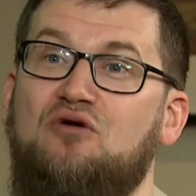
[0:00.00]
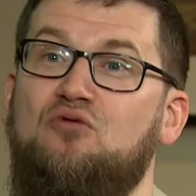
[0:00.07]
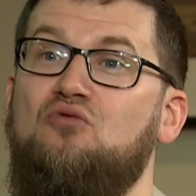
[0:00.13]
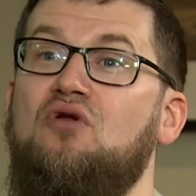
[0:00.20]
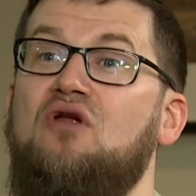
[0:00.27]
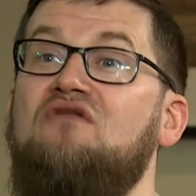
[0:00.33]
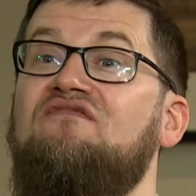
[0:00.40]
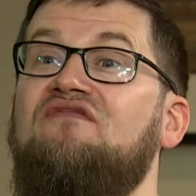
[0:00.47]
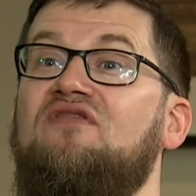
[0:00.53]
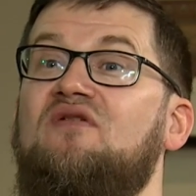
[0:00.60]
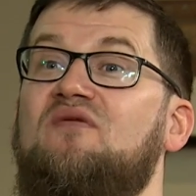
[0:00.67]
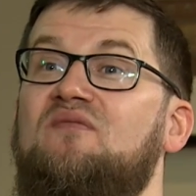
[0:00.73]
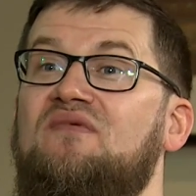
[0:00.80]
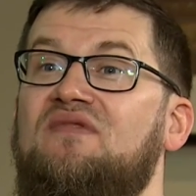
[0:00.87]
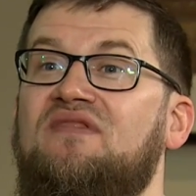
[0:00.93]
go all over
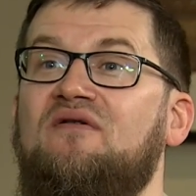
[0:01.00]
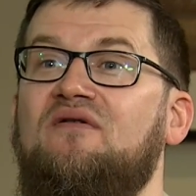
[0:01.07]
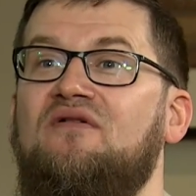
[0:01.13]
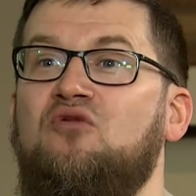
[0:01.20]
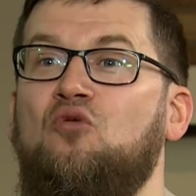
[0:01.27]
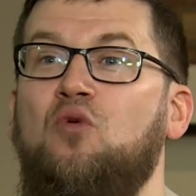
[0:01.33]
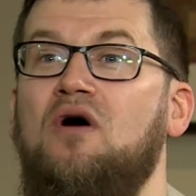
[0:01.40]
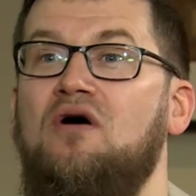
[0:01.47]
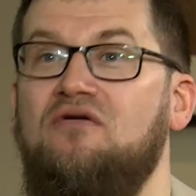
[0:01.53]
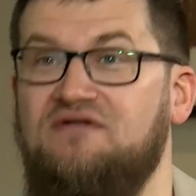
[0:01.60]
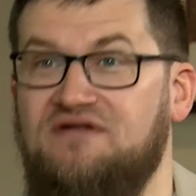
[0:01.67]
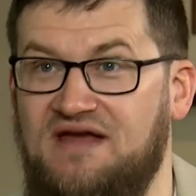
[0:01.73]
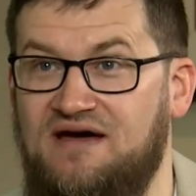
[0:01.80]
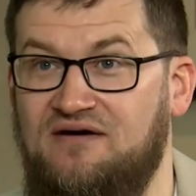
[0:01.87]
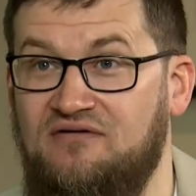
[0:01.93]
the
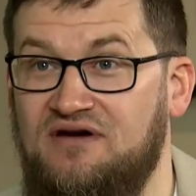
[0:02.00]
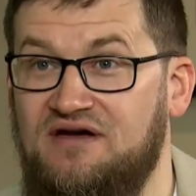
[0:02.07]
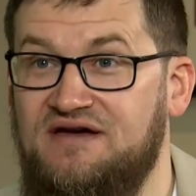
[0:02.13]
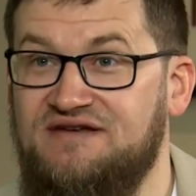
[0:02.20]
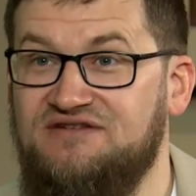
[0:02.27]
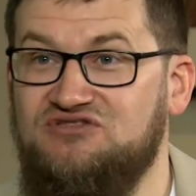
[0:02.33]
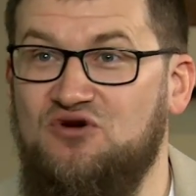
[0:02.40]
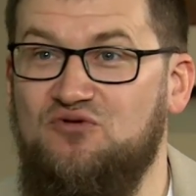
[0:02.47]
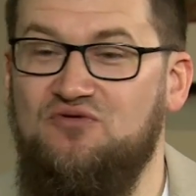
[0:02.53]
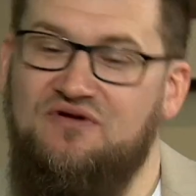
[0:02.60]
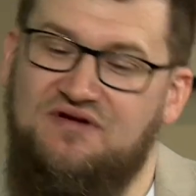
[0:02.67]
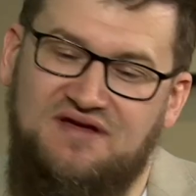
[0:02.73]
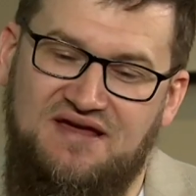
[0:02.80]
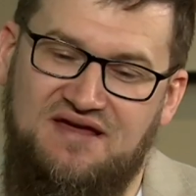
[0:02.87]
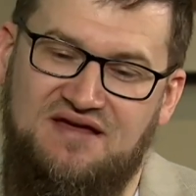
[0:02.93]
world now. So
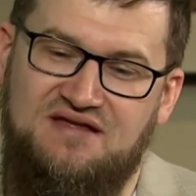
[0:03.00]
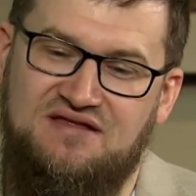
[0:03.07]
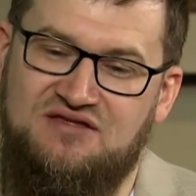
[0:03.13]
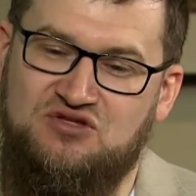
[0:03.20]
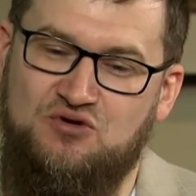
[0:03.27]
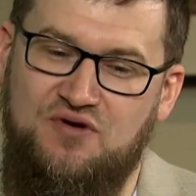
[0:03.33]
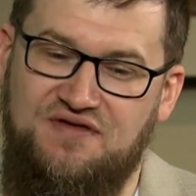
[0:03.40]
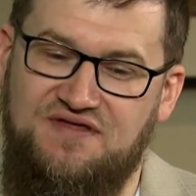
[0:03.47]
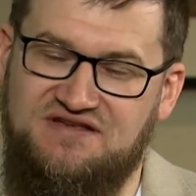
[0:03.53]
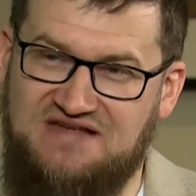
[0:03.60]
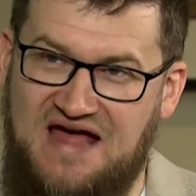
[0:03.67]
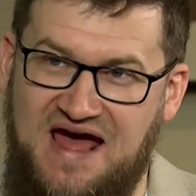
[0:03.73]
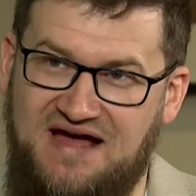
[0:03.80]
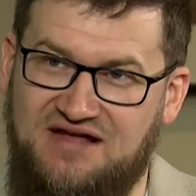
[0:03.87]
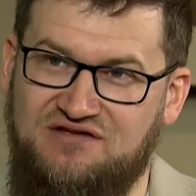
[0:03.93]
doing this
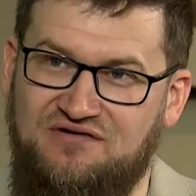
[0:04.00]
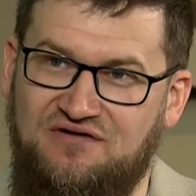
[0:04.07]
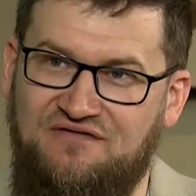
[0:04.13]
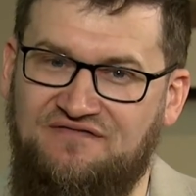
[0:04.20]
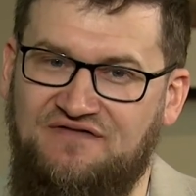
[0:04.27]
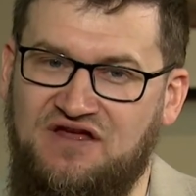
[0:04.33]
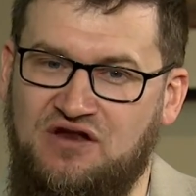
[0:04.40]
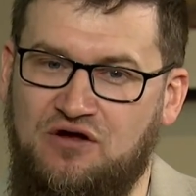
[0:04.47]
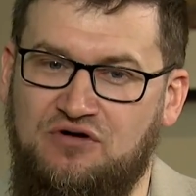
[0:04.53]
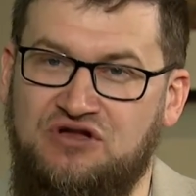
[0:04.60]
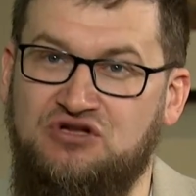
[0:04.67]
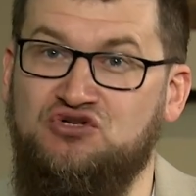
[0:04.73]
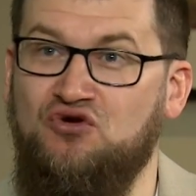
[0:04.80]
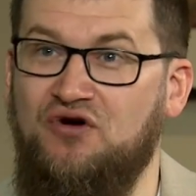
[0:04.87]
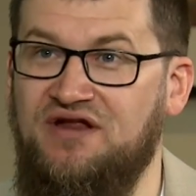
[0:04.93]
act of
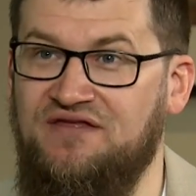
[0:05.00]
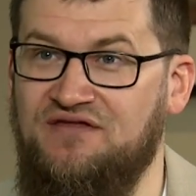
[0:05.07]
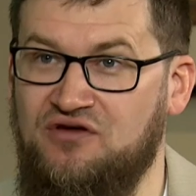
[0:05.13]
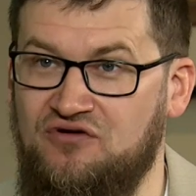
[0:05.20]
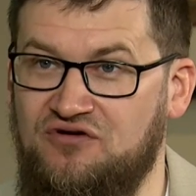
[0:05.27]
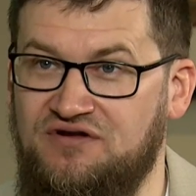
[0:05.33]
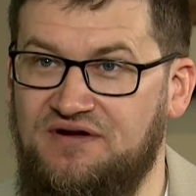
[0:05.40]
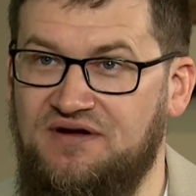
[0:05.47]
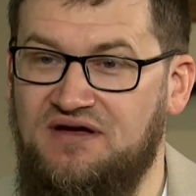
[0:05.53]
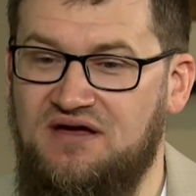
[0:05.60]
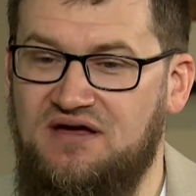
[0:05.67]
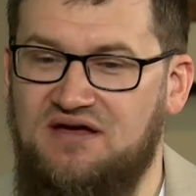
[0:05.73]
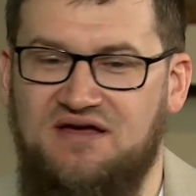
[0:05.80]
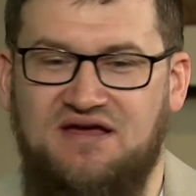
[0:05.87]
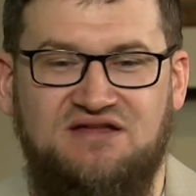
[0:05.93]
enjoying the good,
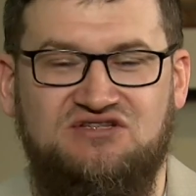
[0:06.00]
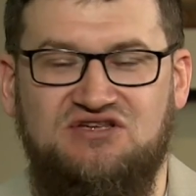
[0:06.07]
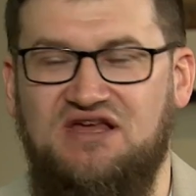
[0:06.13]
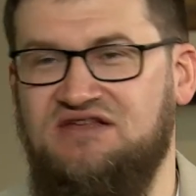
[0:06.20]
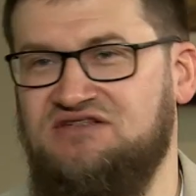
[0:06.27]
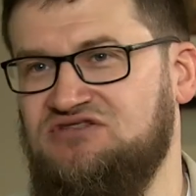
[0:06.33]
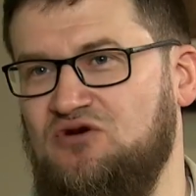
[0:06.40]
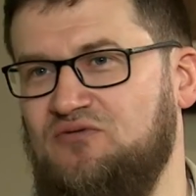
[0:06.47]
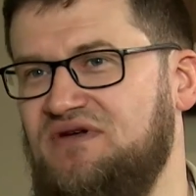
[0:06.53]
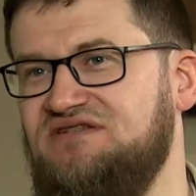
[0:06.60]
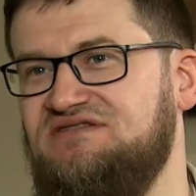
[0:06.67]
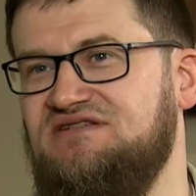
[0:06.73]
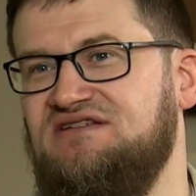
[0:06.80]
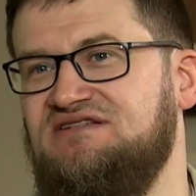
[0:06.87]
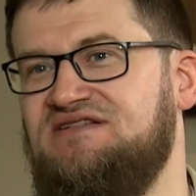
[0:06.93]
it's so
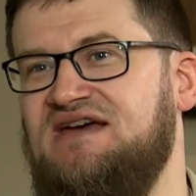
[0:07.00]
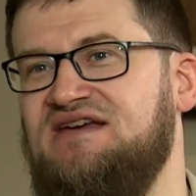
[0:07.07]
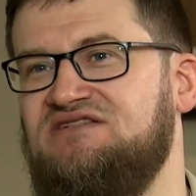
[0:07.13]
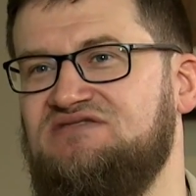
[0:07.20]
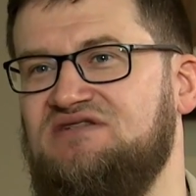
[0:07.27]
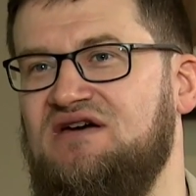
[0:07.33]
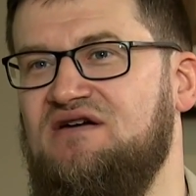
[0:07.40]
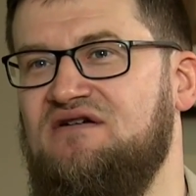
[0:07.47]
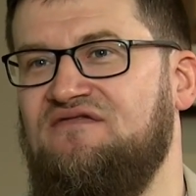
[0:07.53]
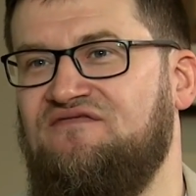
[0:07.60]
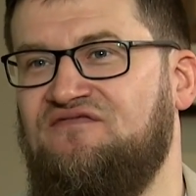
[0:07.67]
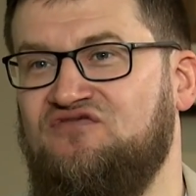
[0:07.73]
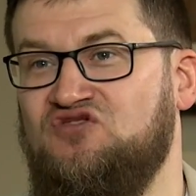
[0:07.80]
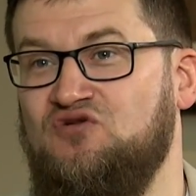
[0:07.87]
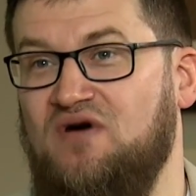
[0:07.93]
easy these days
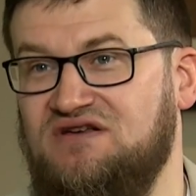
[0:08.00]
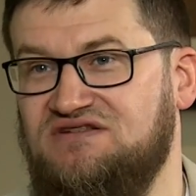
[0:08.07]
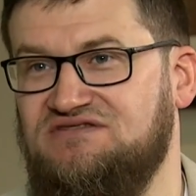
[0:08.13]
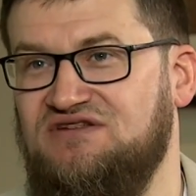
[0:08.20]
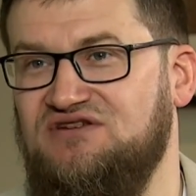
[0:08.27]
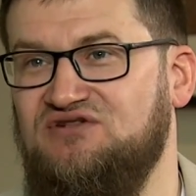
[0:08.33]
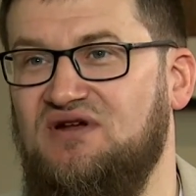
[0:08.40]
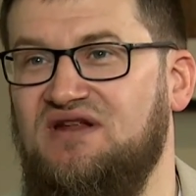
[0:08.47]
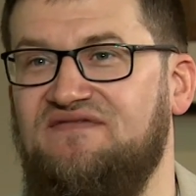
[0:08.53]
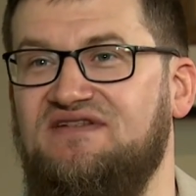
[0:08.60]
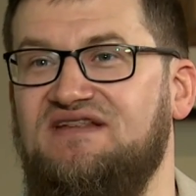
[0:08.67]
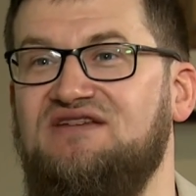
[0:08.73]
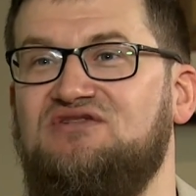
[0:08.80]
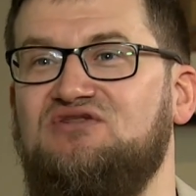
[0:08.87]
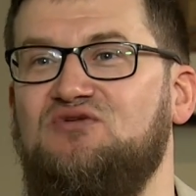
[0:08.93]
to us that you don't
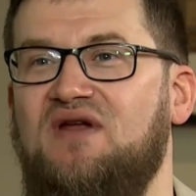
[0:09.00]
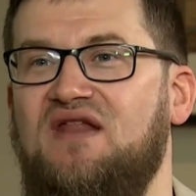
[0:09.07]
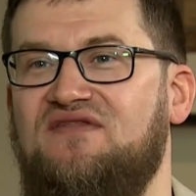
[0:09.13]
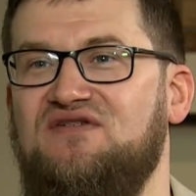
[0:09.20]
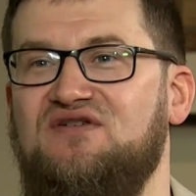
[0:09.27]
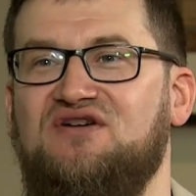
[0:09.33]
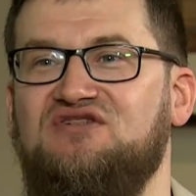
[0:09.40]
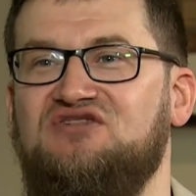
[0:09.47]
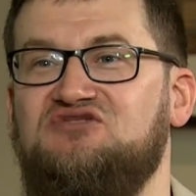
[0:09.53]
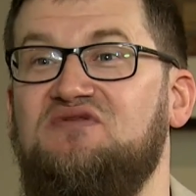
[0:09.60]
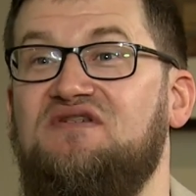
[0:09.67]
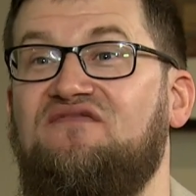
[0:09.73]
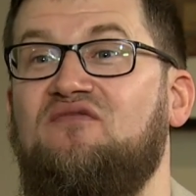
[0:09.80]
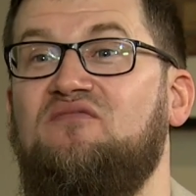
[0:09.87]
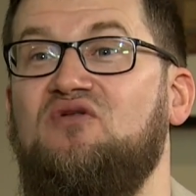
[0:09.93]
even need to do anything. You can just do
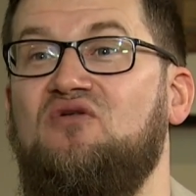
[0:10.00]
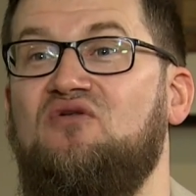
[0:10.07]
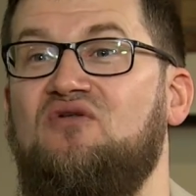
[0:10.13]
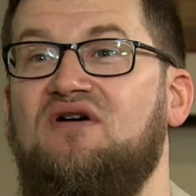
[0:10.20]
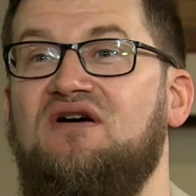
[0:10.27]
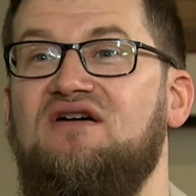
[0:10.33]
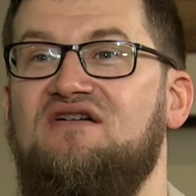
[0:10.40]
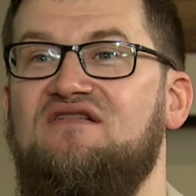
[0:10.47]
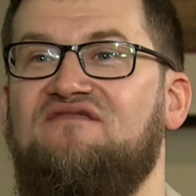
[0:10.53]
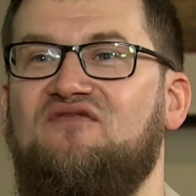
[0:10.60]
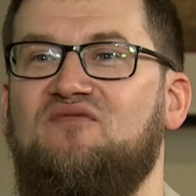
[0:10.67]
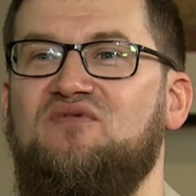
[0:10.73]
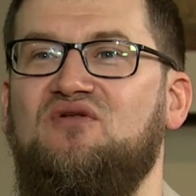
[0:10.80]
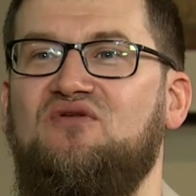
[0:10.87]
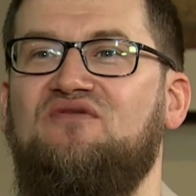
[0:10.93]
it from your
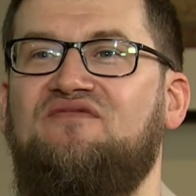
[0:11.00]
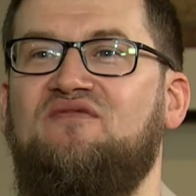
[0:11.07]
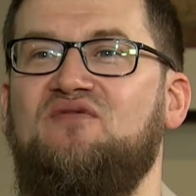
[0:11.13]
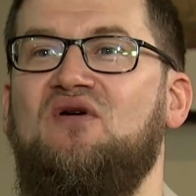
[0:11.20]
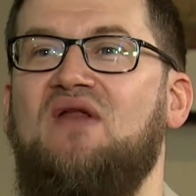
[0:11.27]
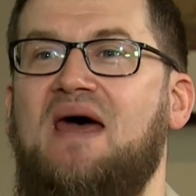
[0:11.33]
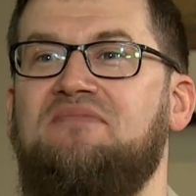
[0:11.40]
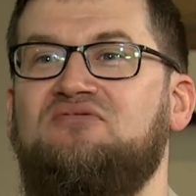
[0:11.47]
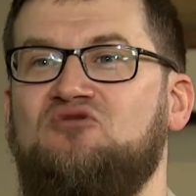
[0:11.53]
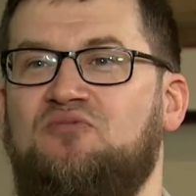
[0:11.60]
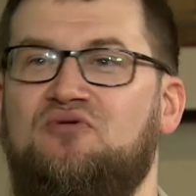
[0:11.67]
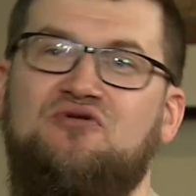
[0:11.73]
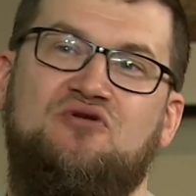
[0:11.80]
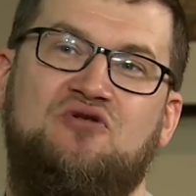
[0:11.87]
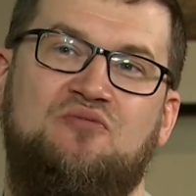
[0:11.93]

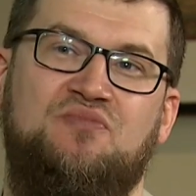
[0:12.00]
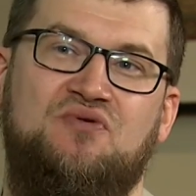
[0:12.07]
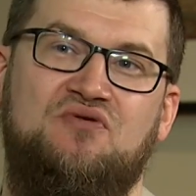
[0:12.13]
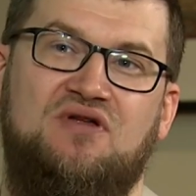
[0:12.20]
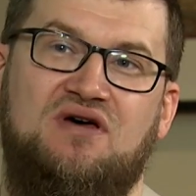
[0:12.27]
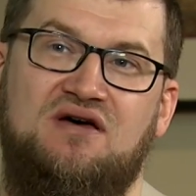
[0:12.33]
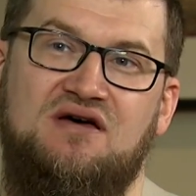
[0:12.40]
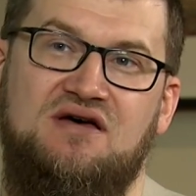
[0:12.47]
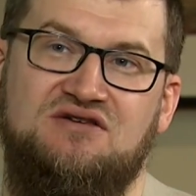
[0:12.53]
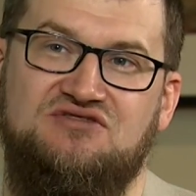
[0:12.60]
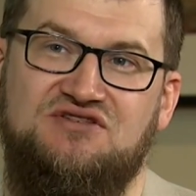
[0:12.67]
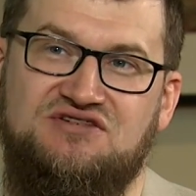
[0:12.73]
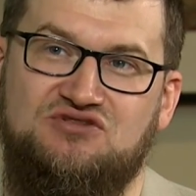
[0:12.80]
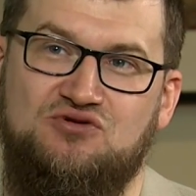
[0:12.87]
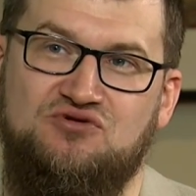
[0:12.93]
laptop or your computer.
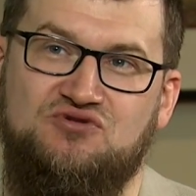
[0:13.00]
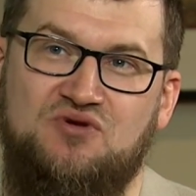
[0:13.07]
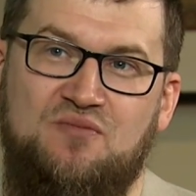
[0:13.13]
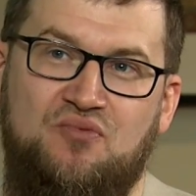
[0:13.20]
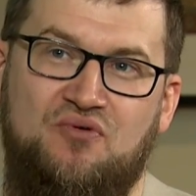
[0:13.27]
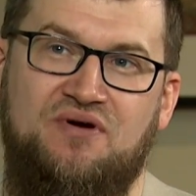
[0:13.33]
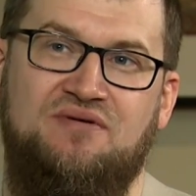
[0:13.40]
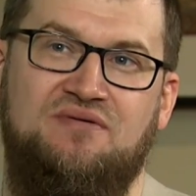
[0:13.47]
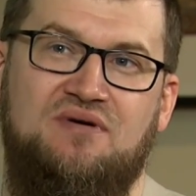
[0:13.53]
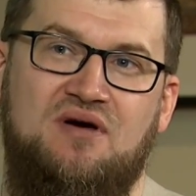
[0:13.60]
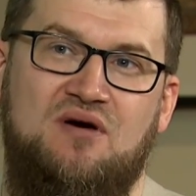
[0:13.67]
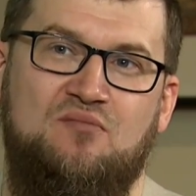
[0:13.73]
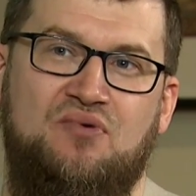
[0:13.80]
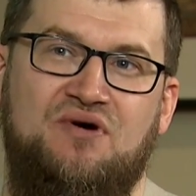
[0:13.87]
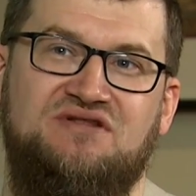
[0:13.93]
So this is also an important
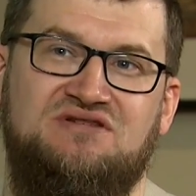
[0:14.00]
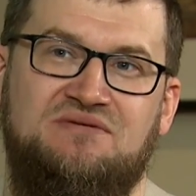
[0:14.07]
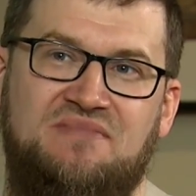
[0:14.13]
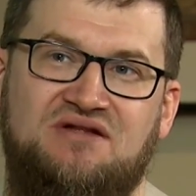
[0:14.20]
point to